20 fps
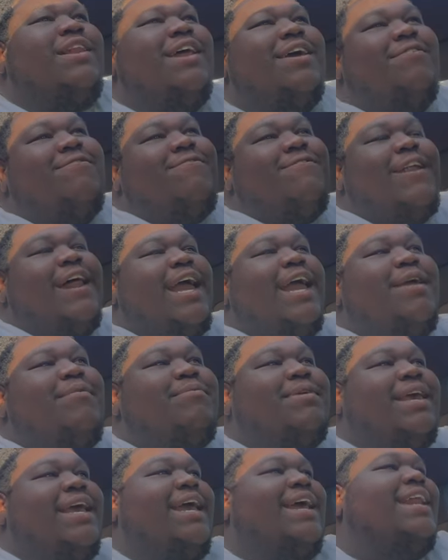that
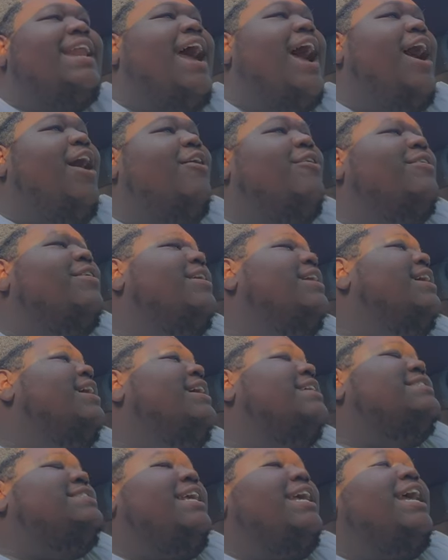flame kit now.
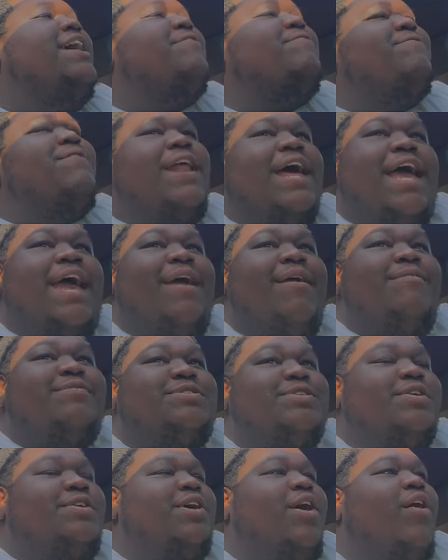To get
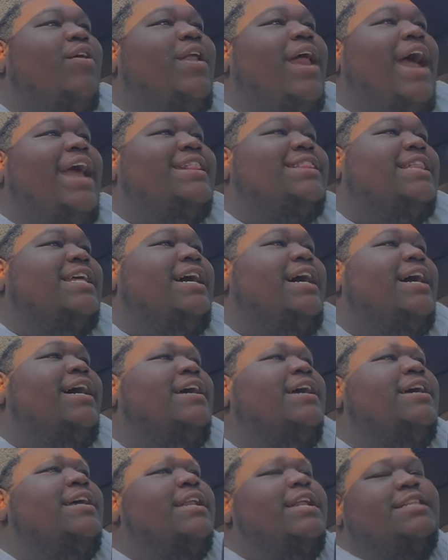flames, you can go like the
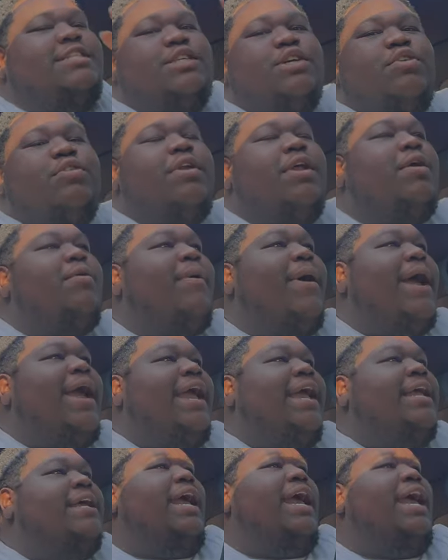tuning
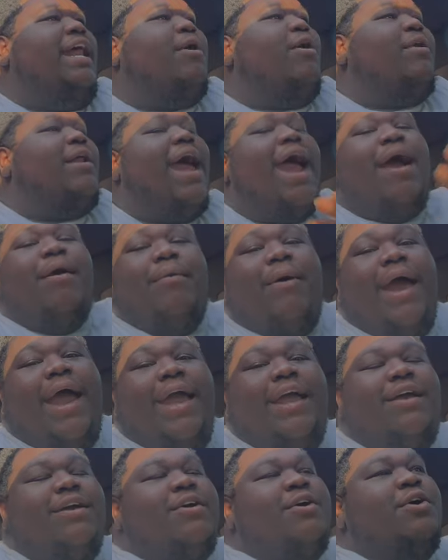way and go that
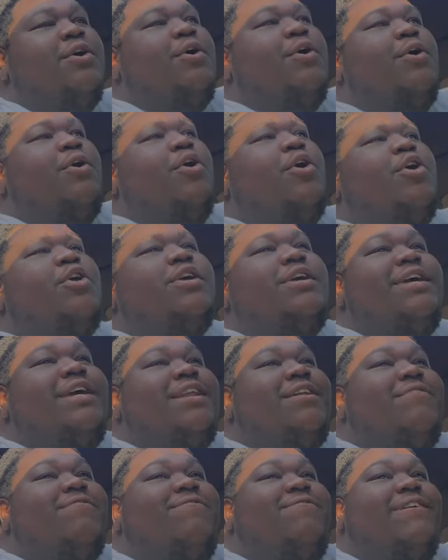way, or you can
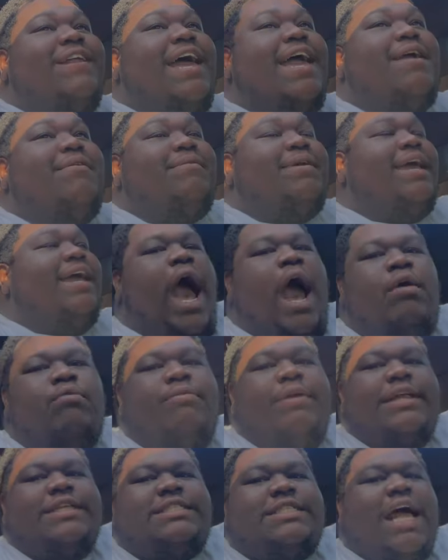get a flame kit. I
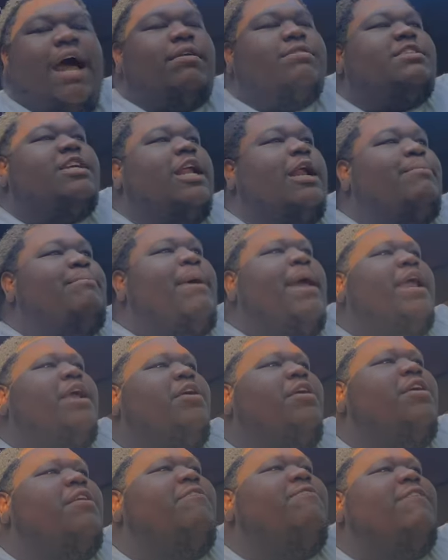reached out to the
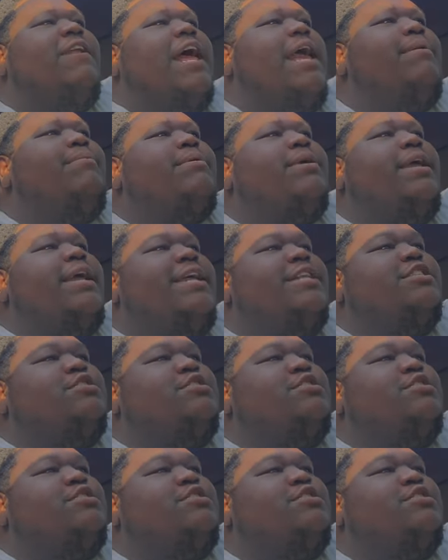maker of the flame kit